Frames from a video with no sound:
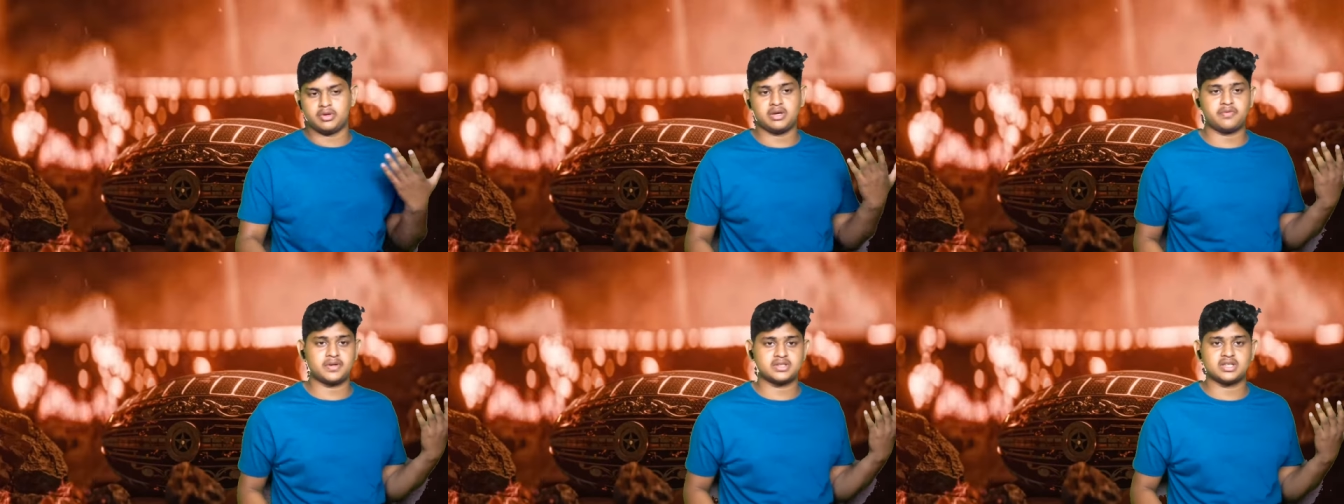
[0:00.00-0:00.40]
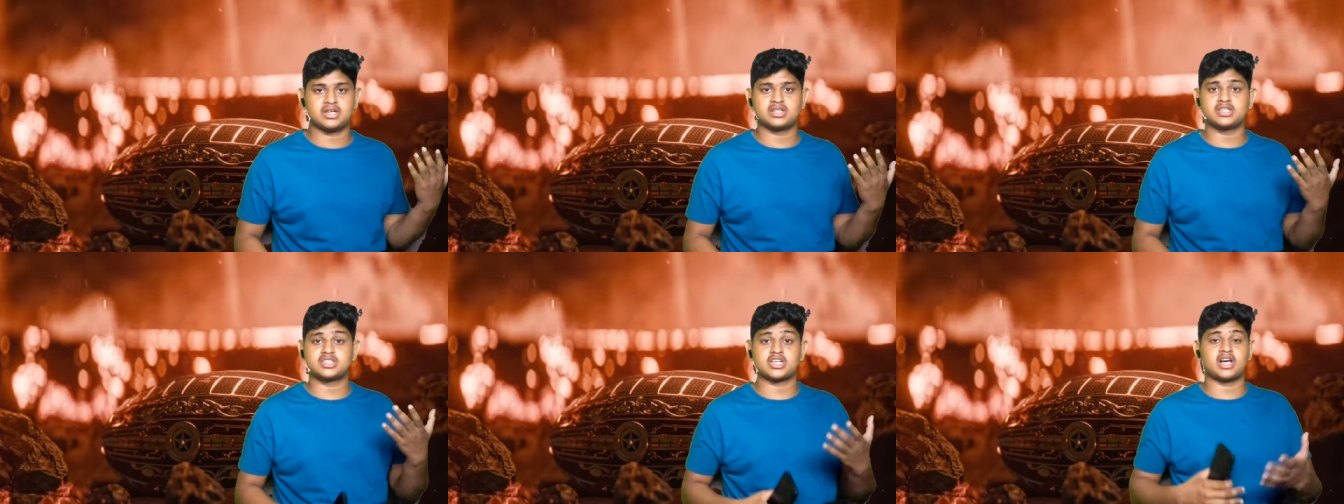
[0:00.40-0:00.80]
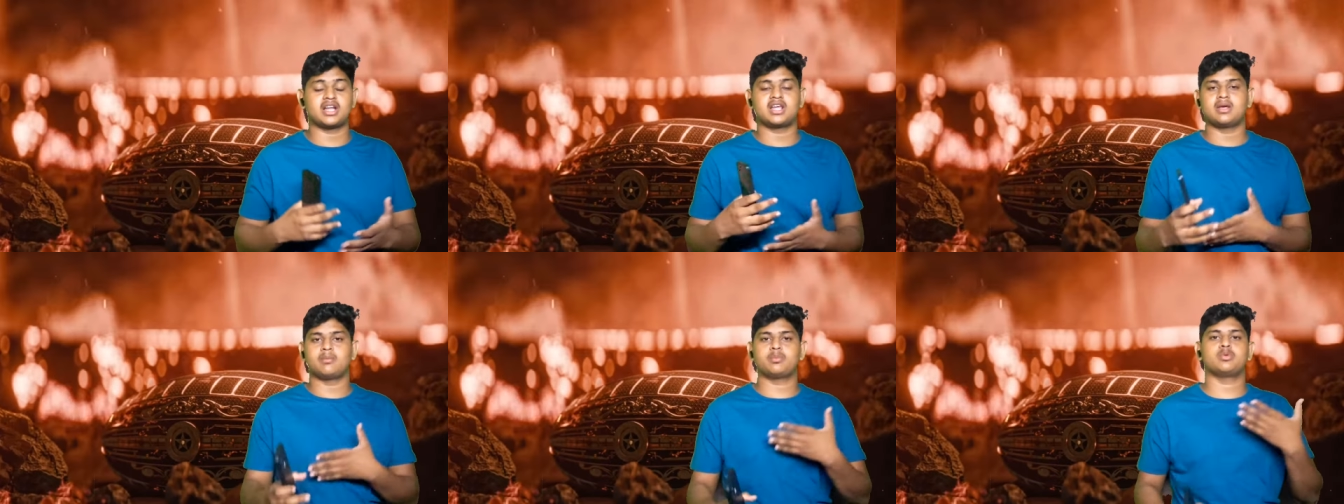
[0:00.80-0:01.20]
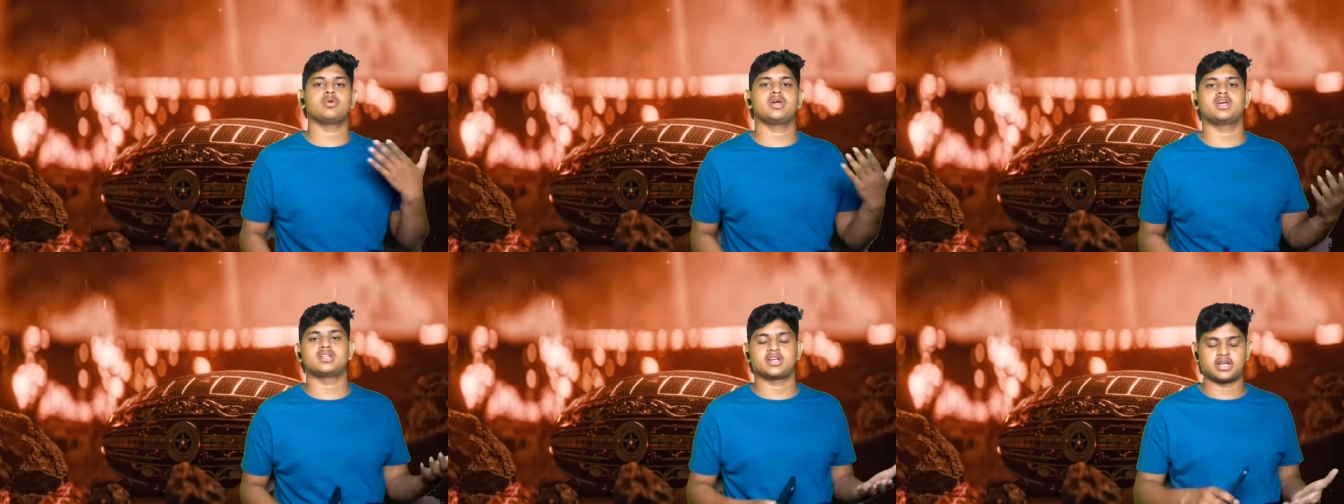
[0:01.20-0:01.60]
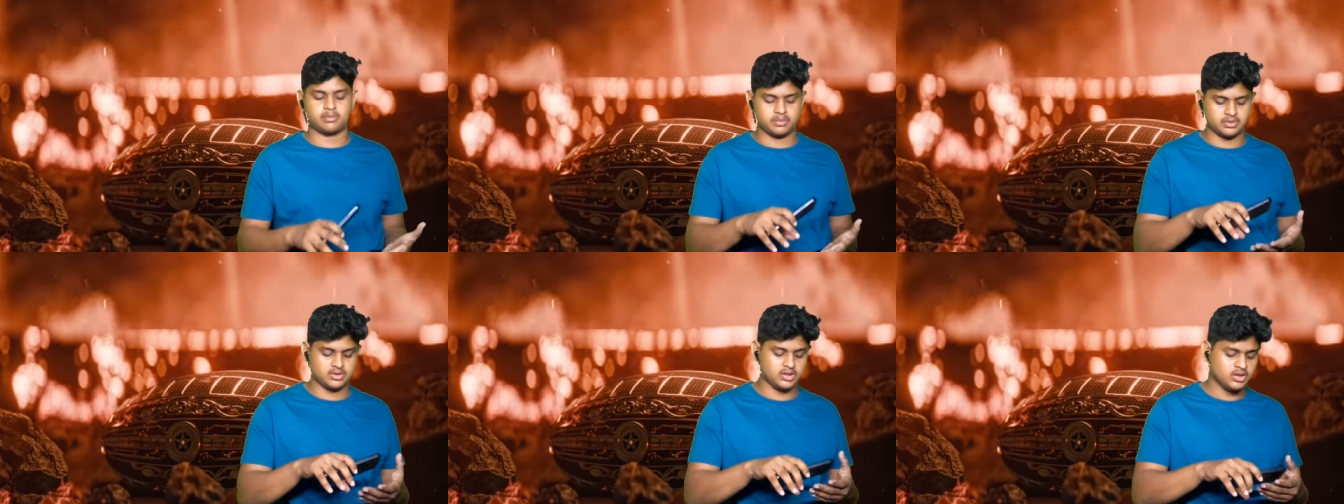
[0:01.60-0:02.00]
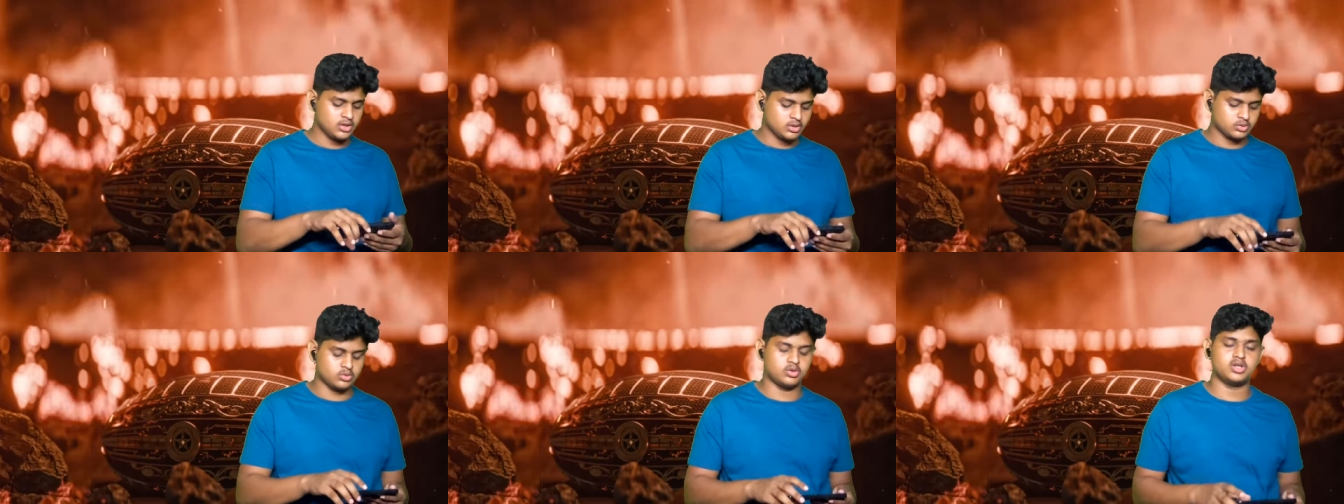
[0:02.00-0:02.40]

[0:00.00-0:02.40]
V F X and Chala improve the company.